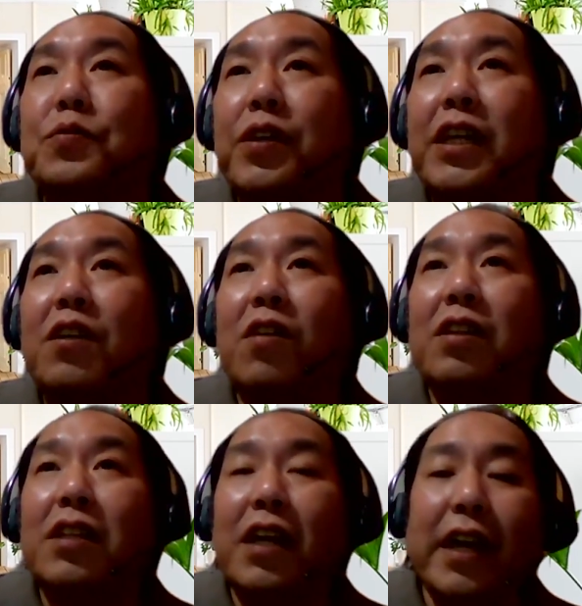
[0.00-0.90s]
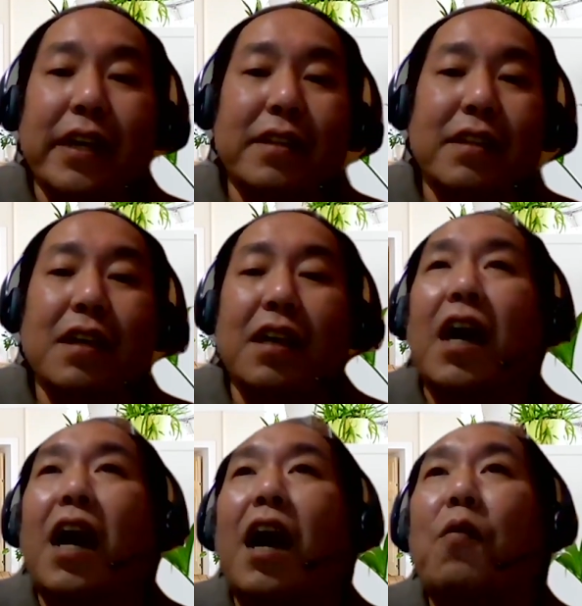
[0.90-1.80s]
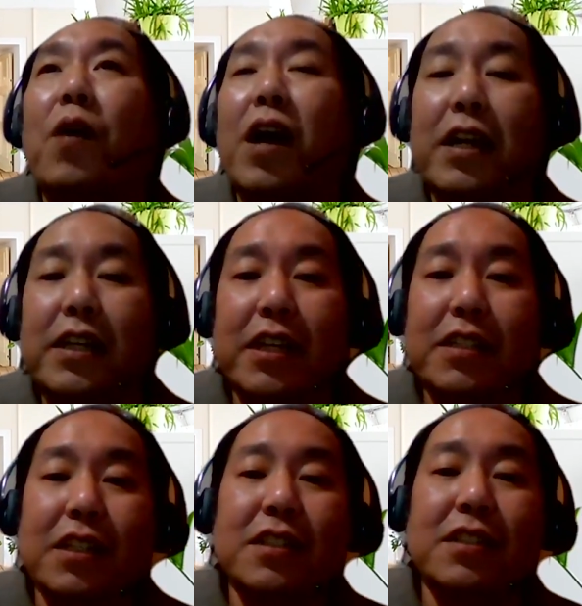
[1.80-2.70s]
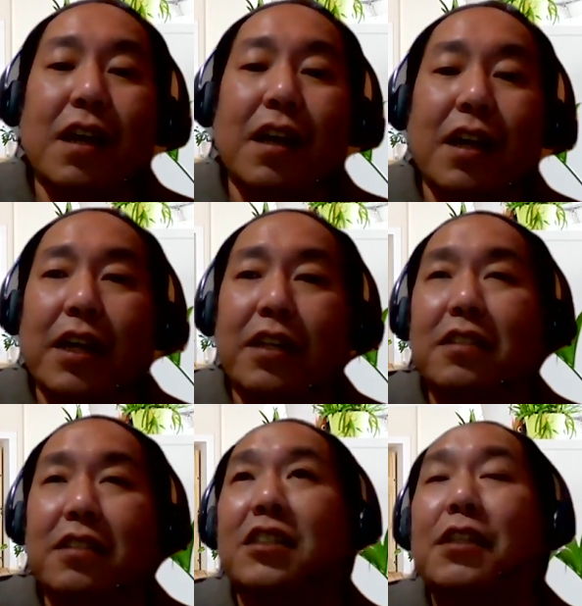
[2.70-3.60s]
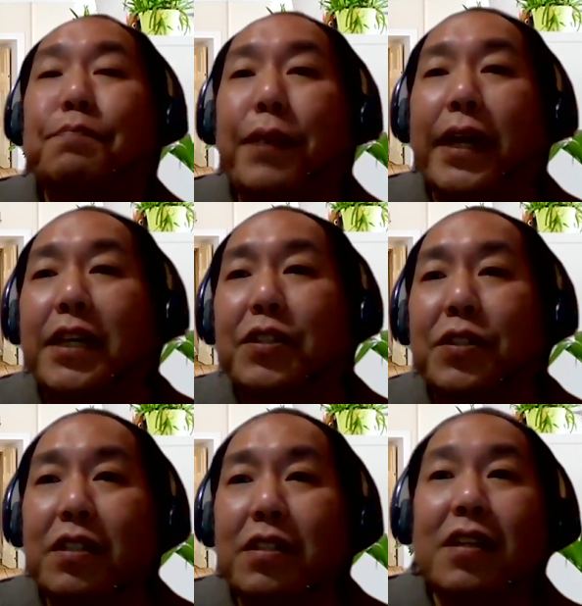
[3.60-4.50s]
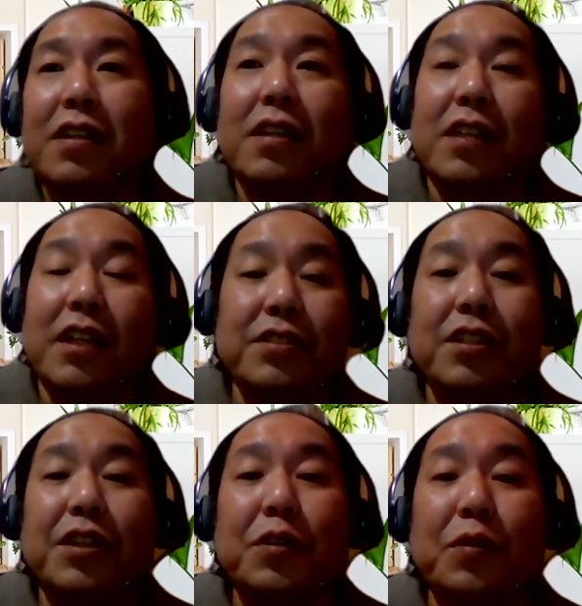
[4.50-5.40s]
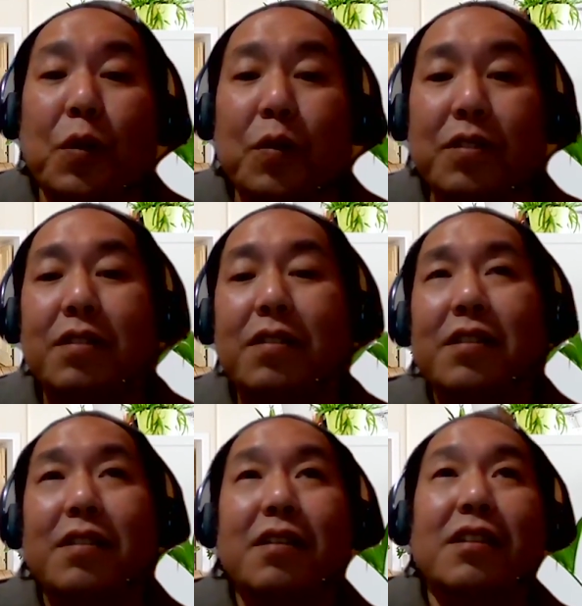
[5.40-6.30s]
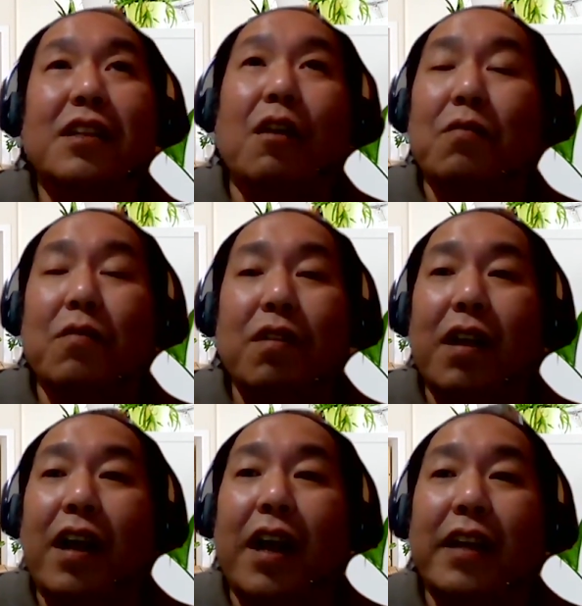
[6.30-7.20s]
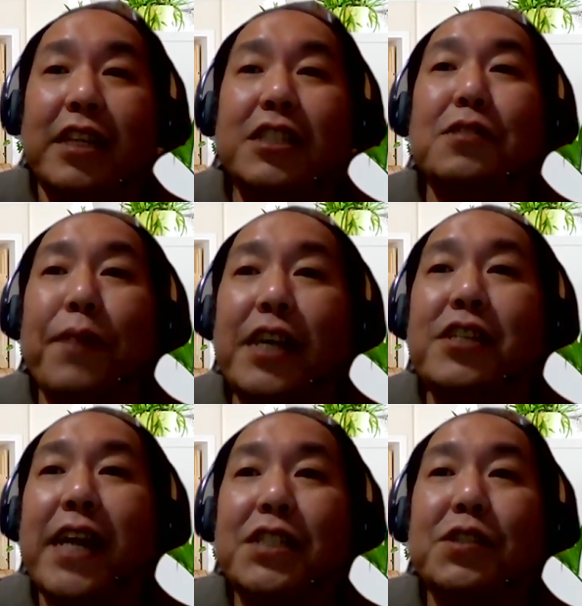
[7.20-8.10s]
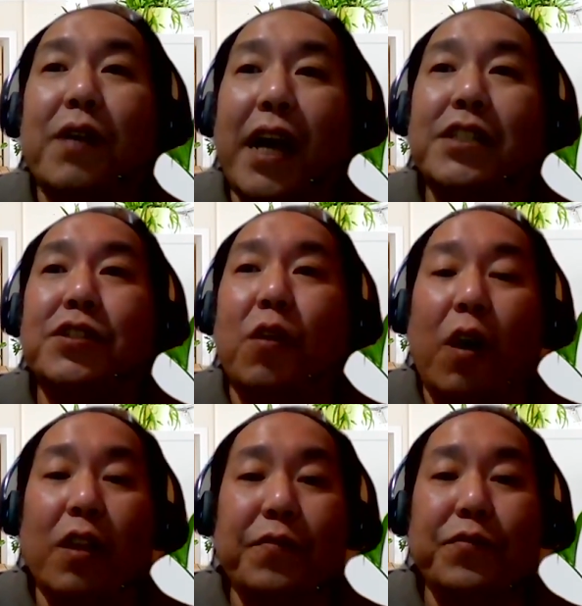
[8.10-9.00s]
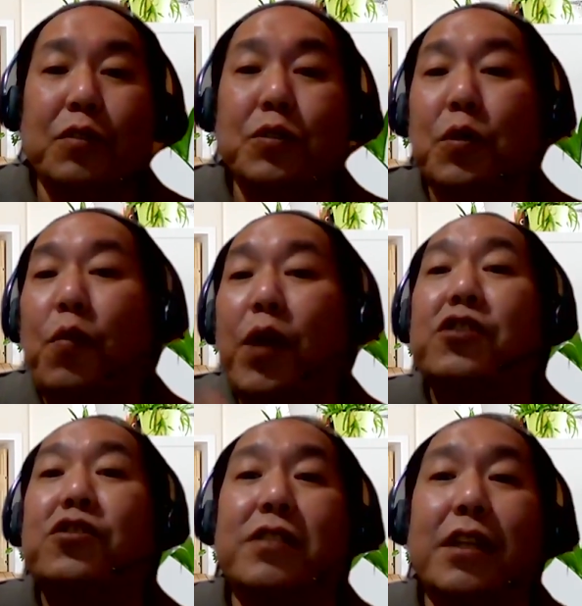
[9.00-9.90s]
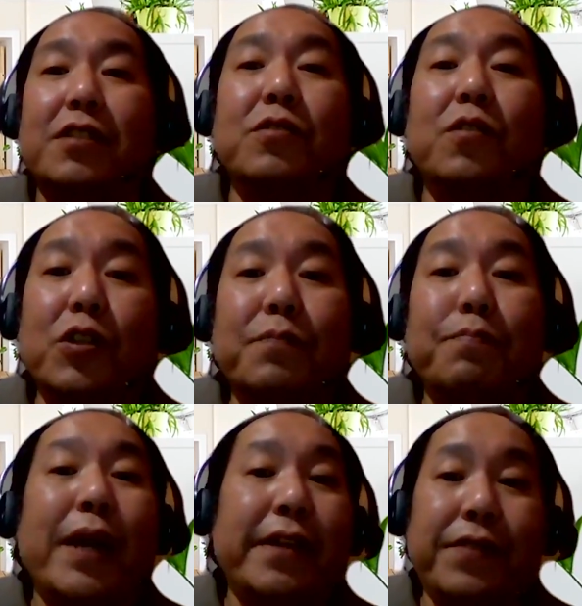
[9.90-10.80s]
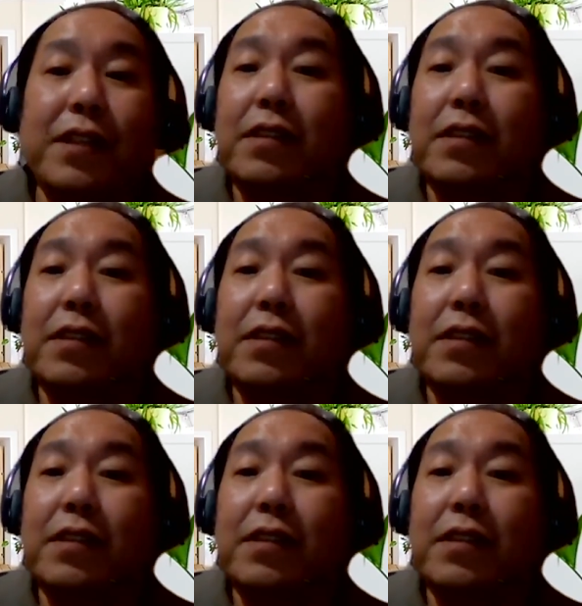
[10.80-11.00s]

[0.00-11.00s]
working online? How hard is it hard? Does it pay good? Is there growth? Now, this is my chance to answer all of those questions that would also benefit